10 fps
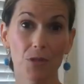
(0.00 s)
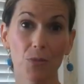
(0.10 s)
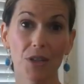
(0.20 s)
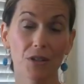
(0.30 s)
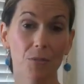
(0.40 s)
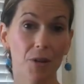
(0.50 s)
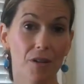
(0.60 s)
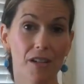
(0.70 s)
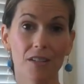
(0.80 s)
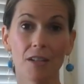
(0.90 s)
sweetener,
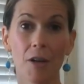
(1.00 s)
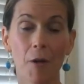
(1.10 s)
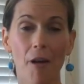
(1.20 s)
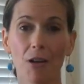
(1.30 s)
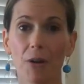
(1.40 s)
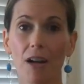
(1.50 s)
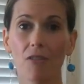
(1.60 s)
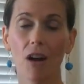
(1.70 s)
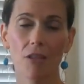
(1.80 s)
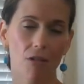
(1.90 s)
berries, and you
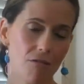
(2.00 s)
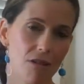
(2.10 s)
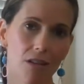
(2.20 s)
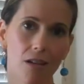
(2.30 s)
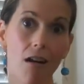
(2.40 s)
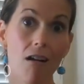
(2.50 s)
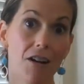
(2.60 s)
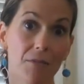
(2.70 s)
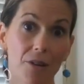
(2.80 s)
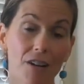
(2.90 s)
have either a really
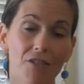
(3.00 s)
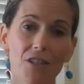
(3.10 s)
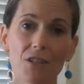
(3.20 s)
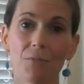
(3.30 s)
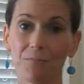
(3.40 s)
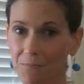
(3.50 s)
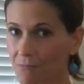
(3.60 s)
hearty breakfast